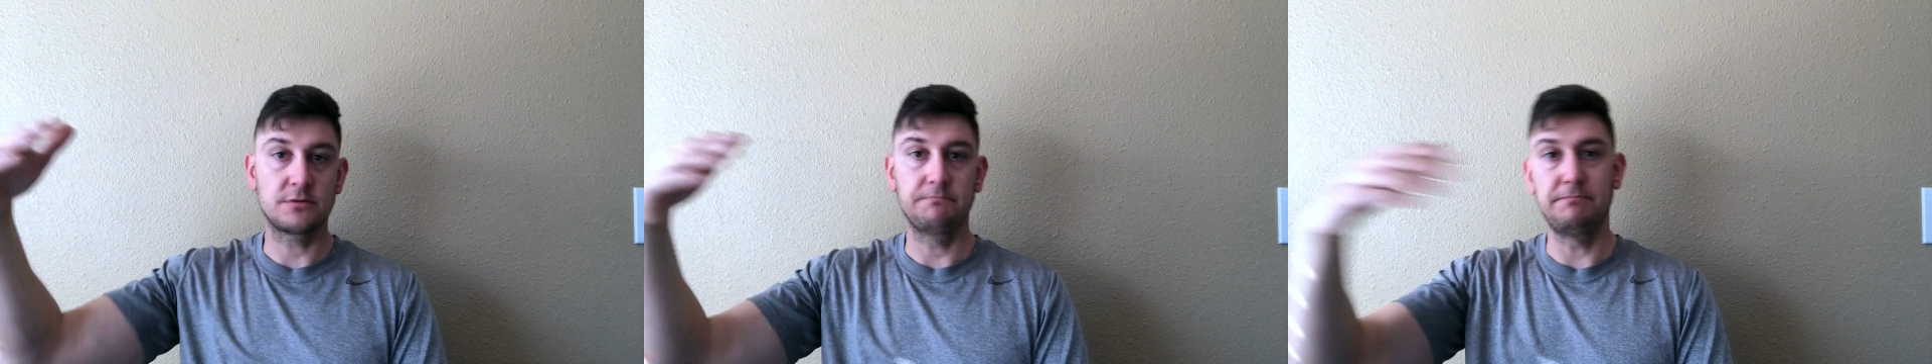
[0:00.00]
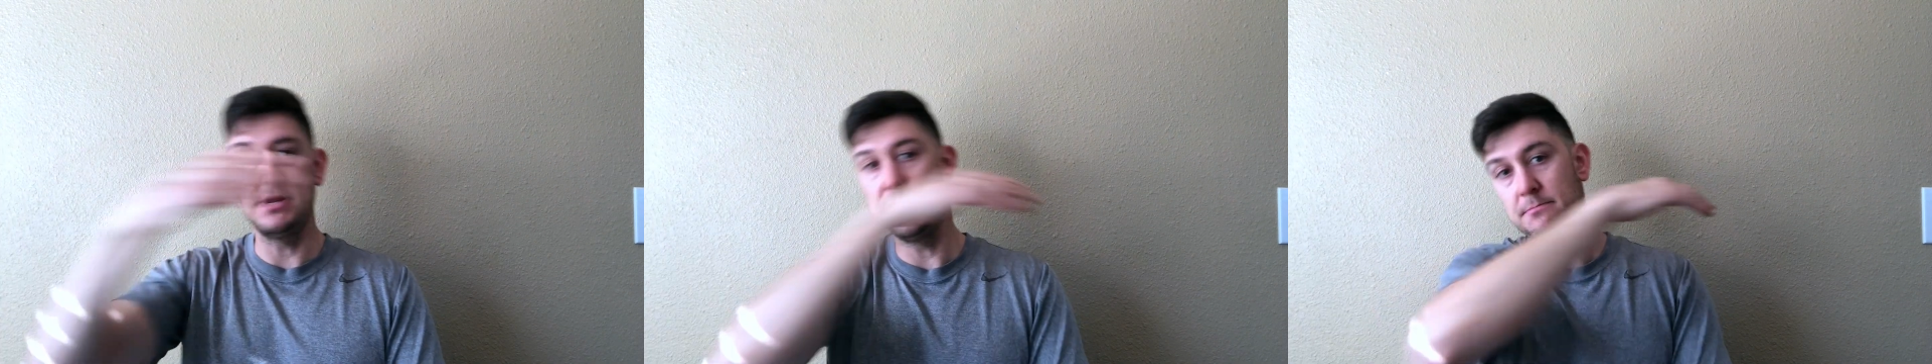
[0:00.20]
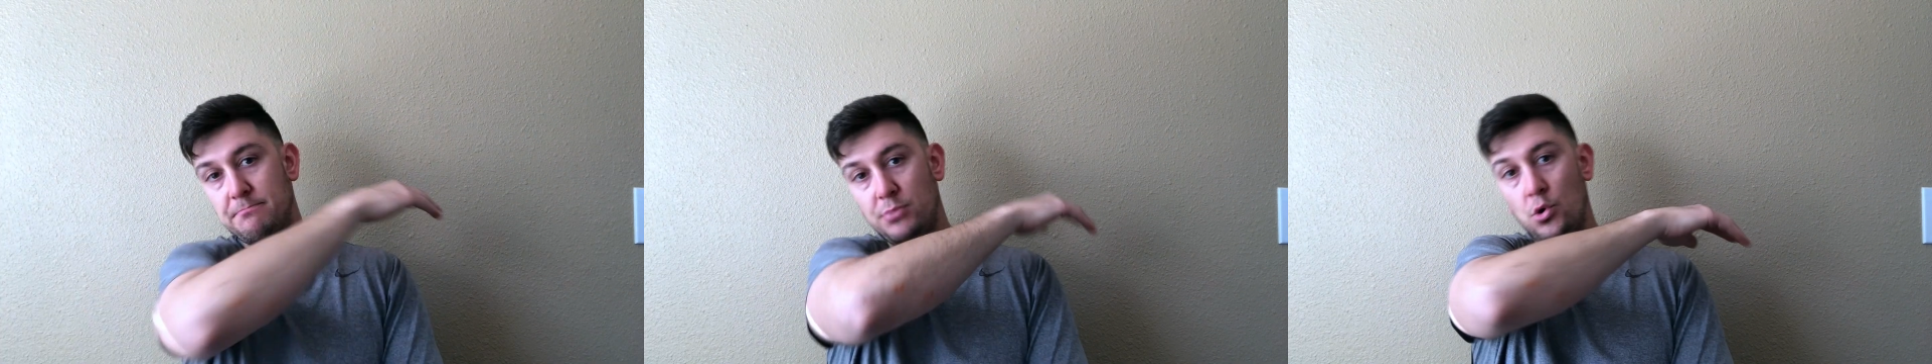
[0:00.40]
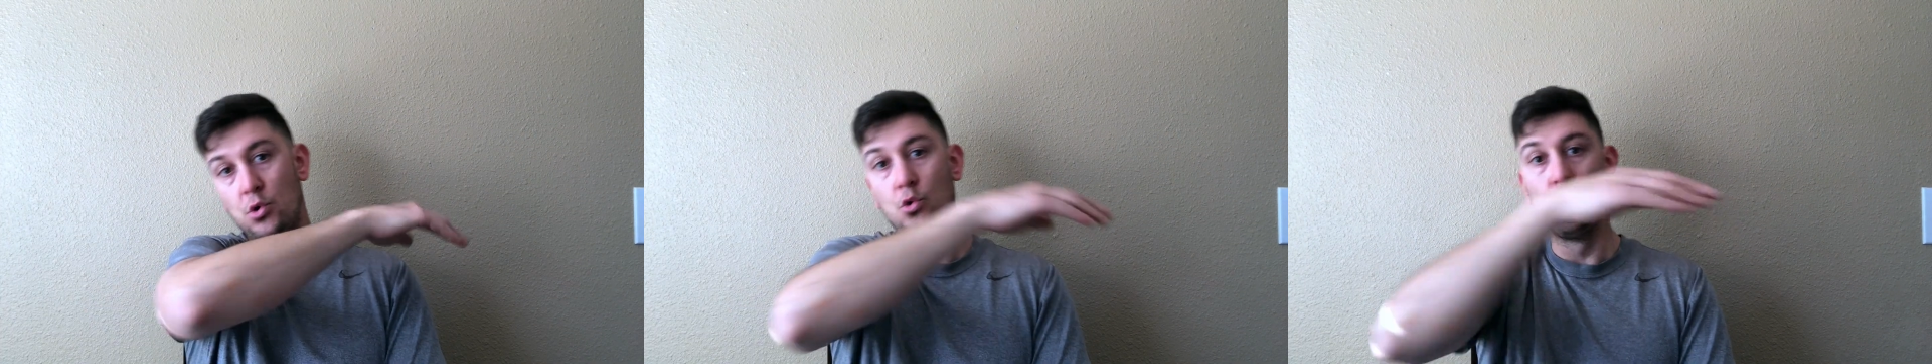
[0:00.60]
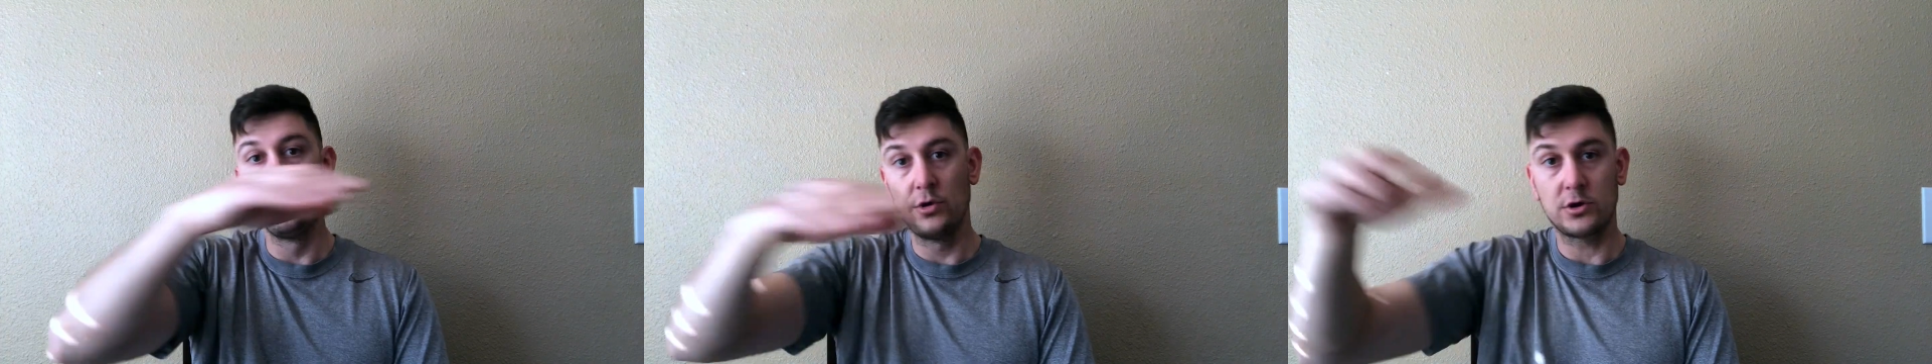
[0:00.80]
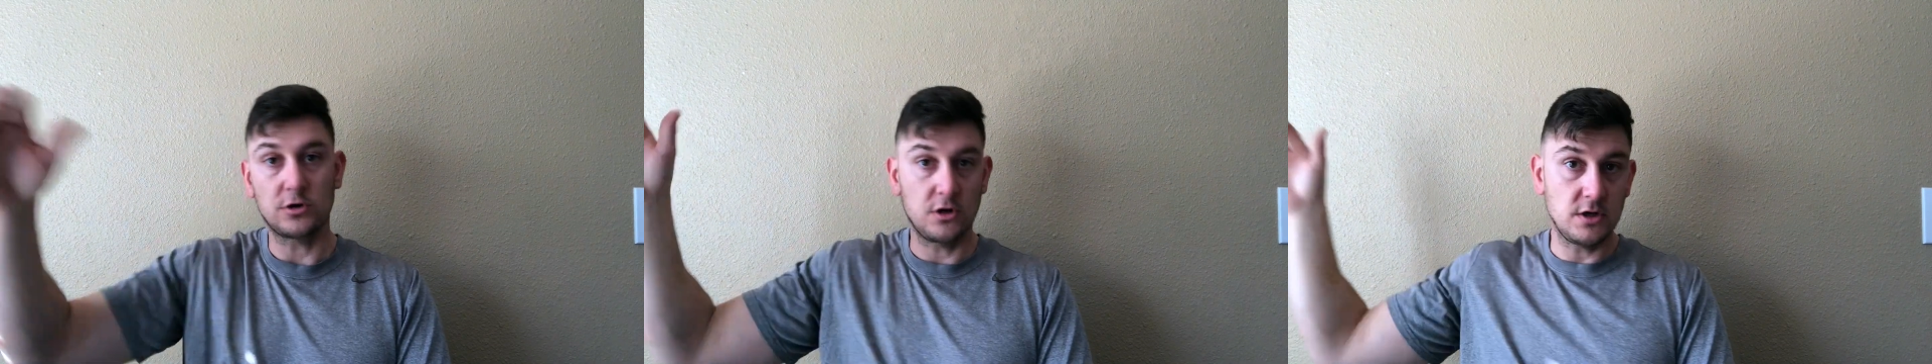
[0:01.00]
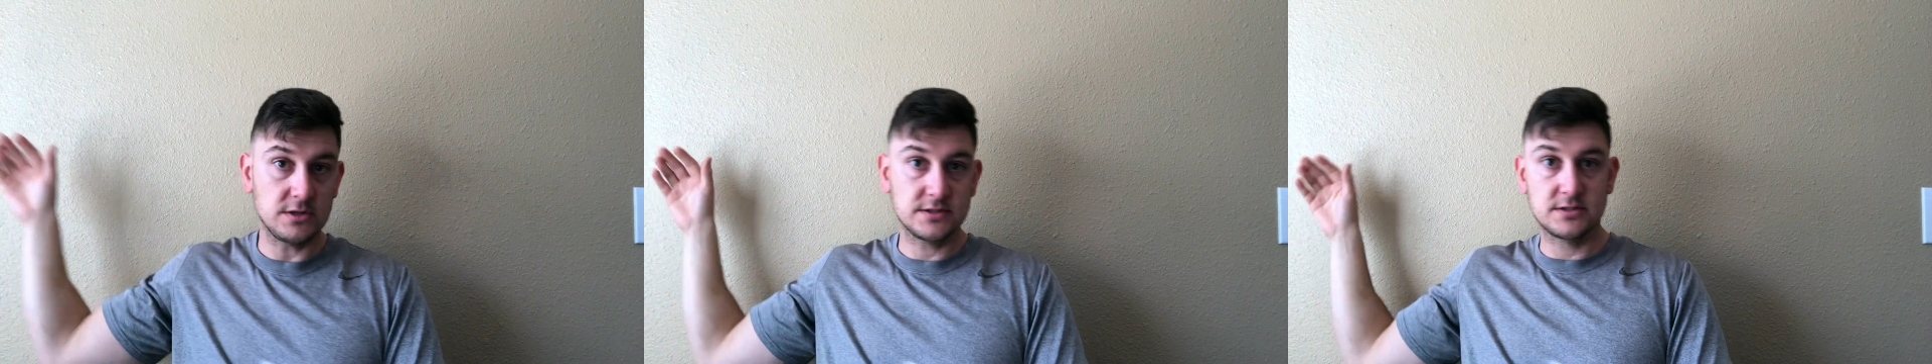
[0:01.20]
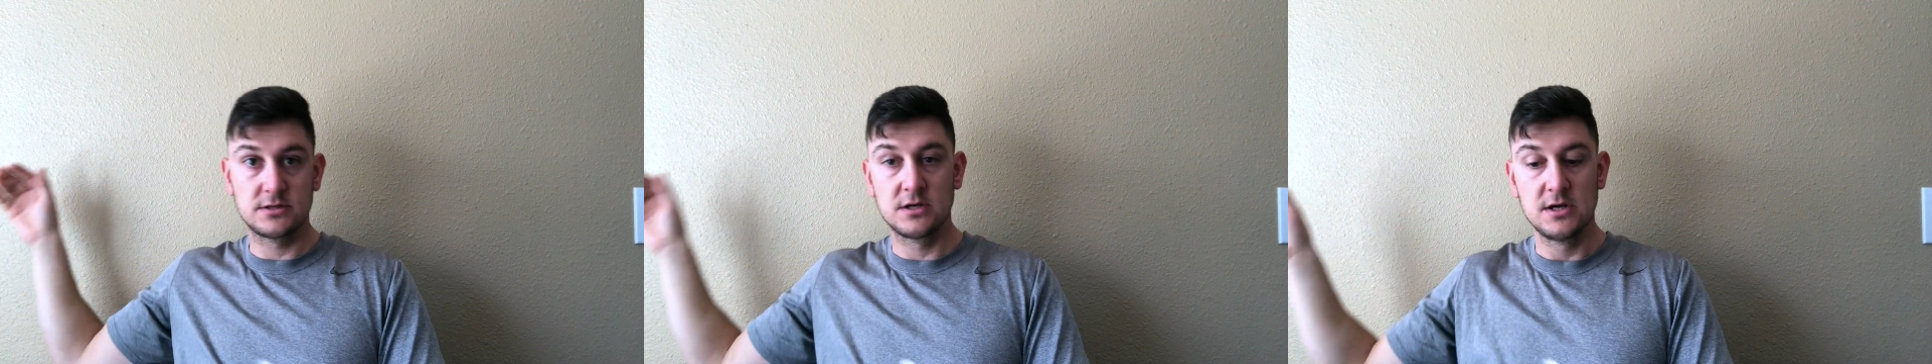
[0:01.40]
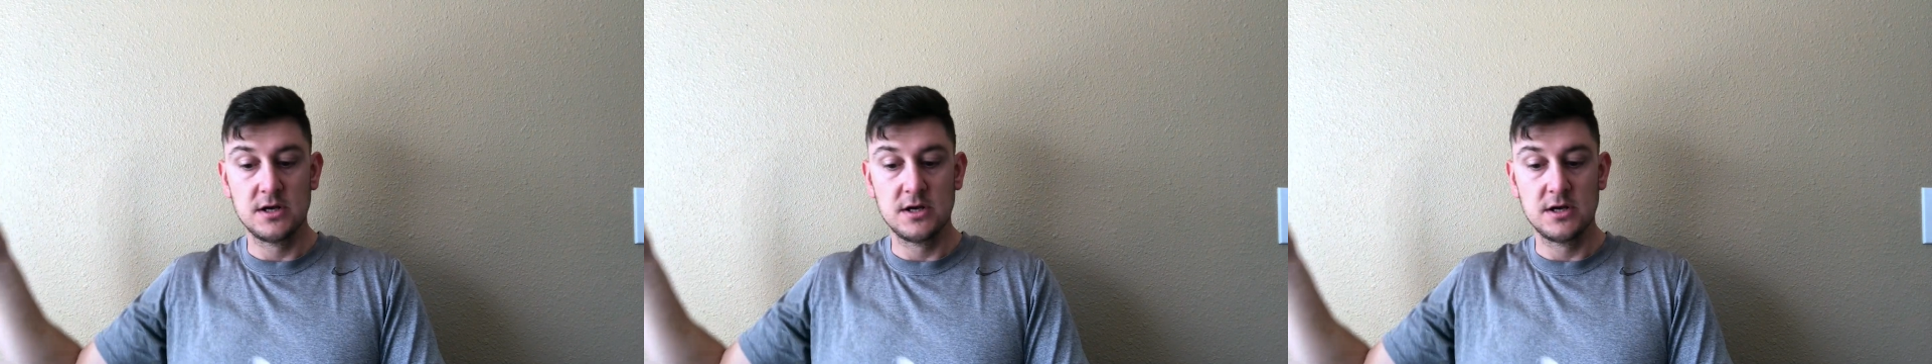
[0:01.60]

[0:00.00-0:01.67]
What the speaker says: being pulled across